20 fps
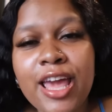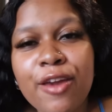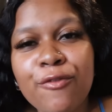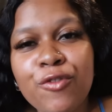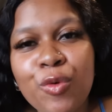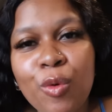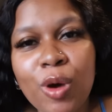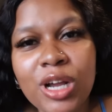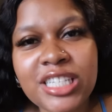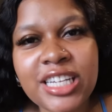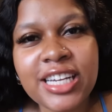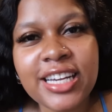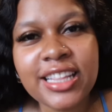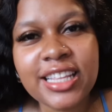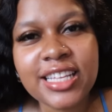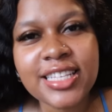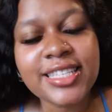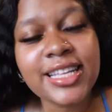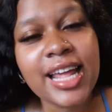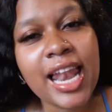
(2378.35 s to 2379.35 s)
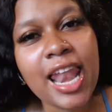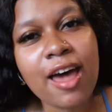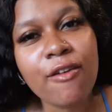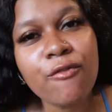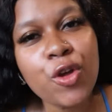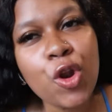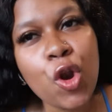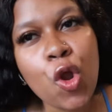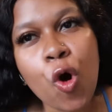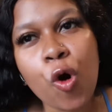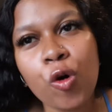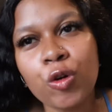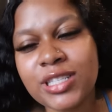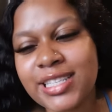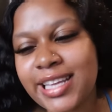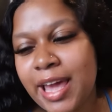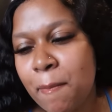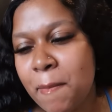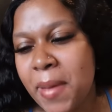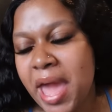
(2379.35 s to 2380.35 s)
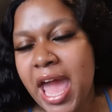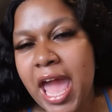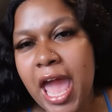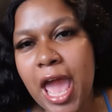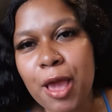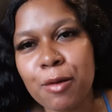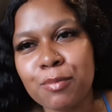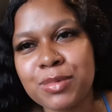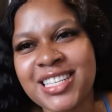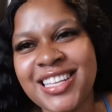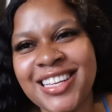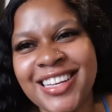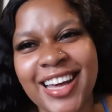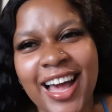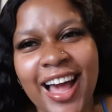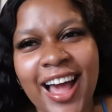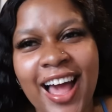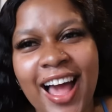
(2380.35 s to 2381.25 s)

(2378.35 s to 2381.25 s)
If you're watching this, love you loads, get babes.